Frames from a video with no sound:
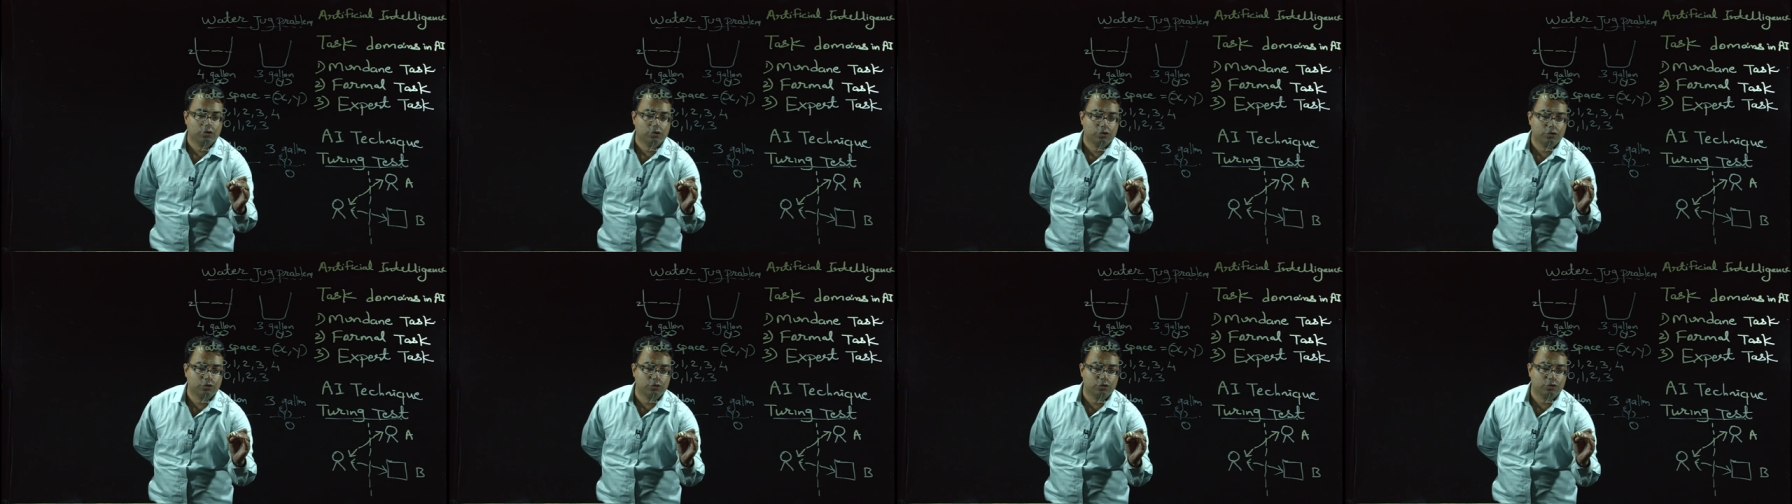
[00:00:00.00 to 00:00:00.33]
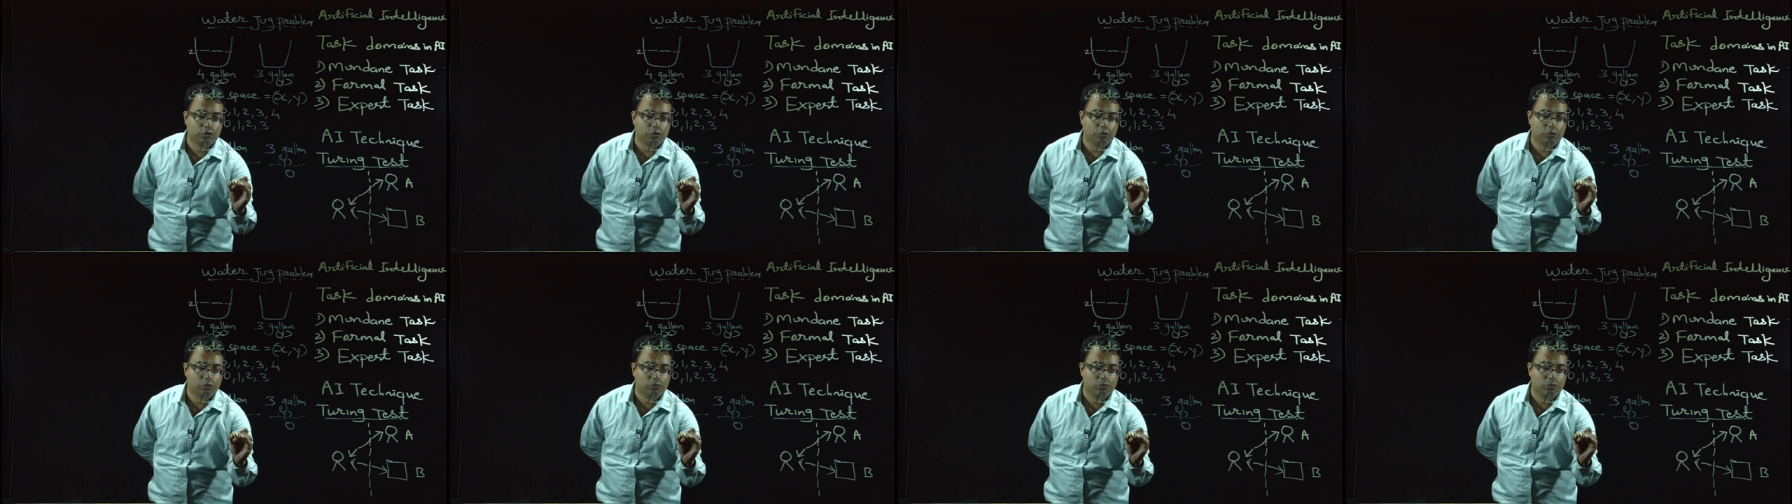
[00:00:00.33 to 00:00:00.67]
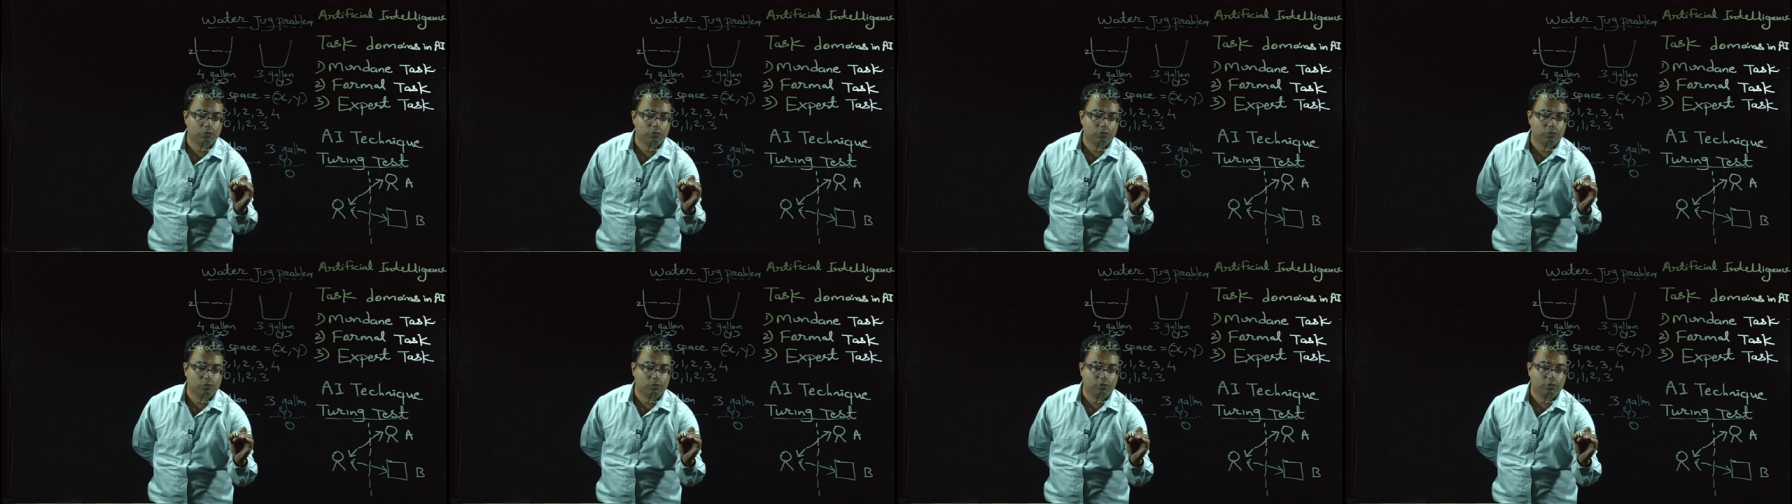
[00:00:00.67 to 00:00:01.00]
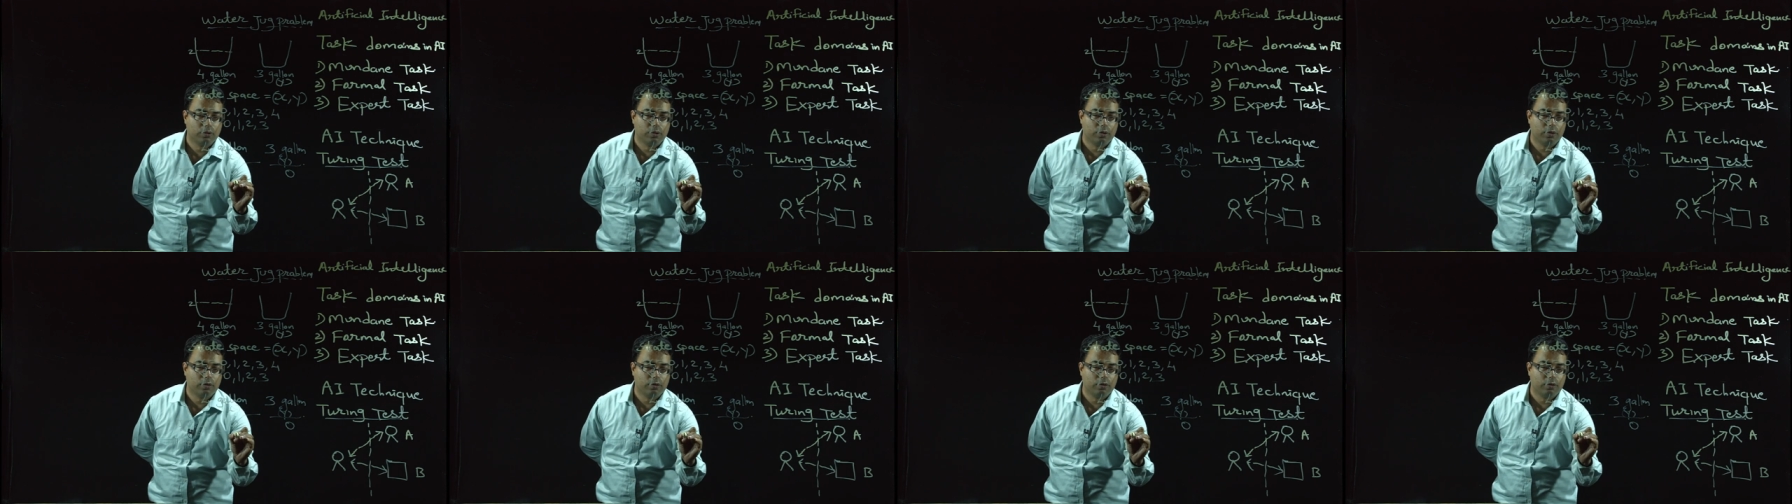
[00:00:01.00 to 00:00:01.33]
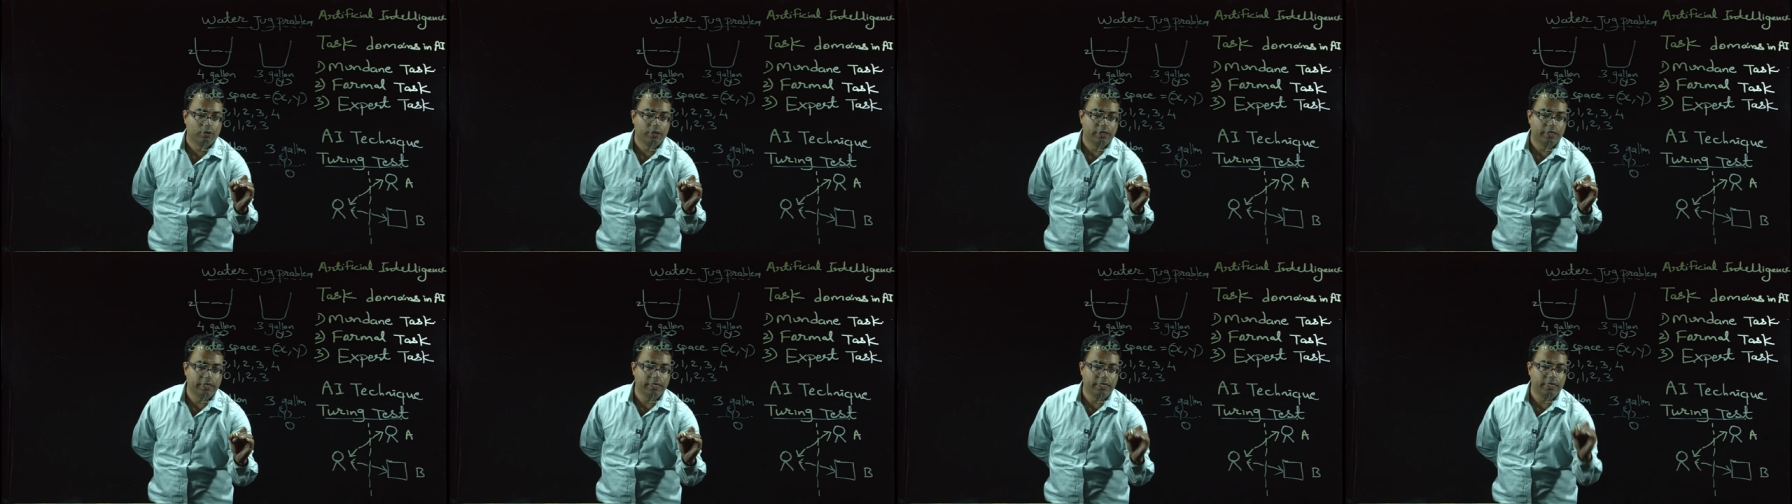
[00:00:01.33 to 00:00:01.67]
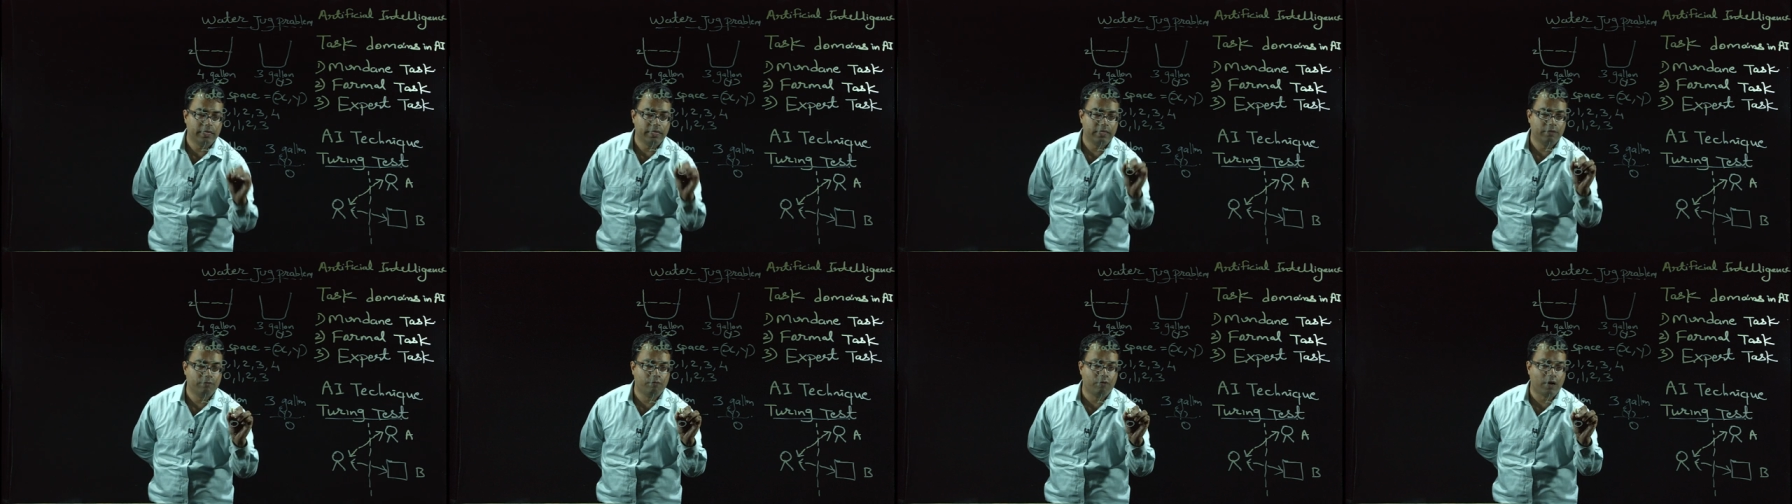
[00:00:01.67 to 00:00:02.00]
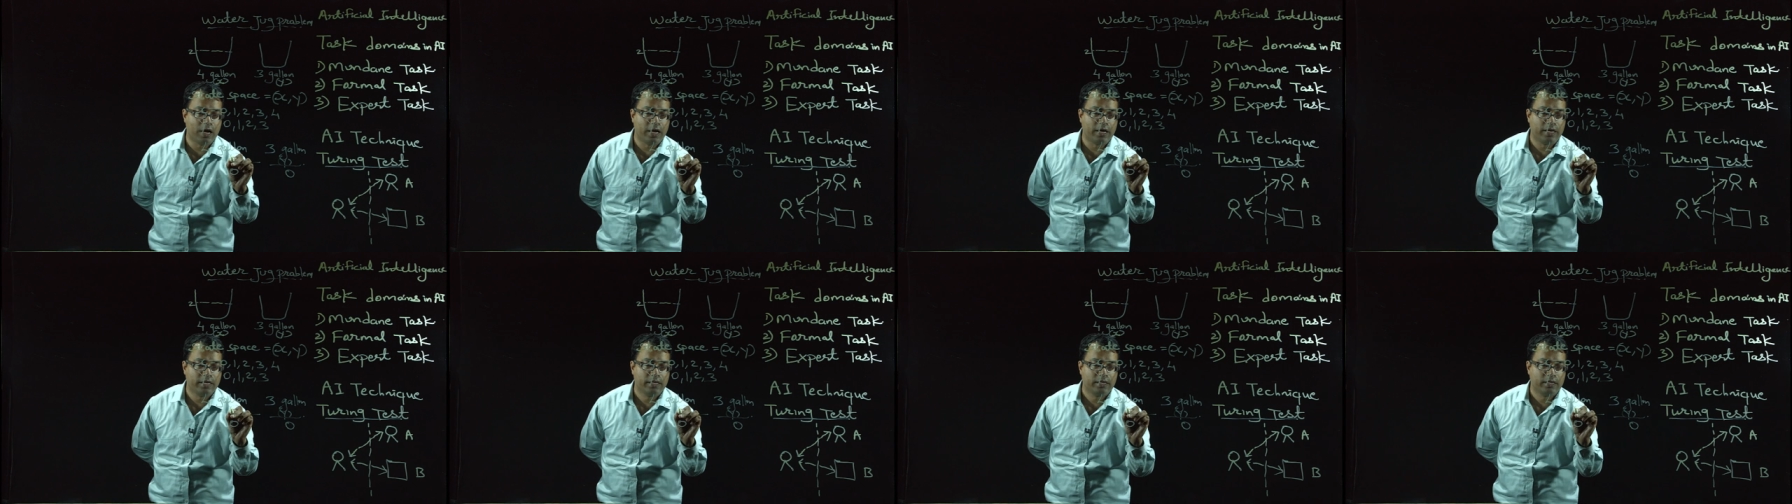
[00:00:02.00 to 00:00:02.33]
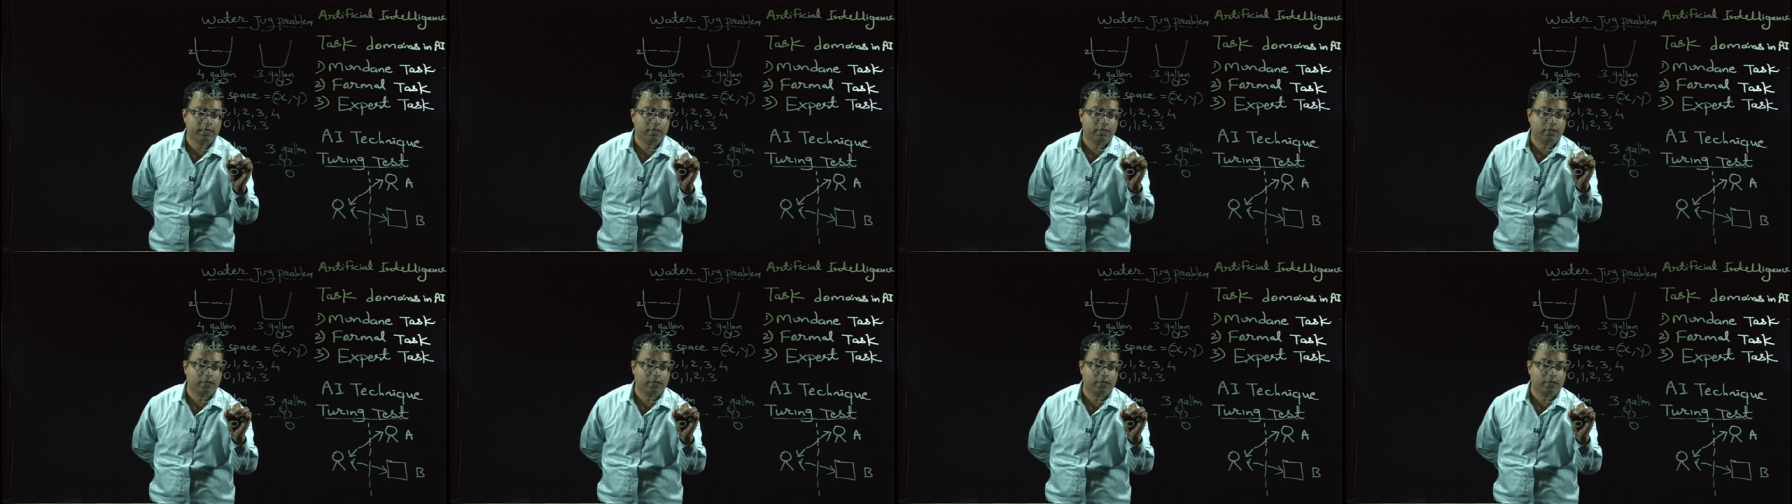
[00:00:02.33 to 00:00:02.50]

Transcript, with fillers: So, in y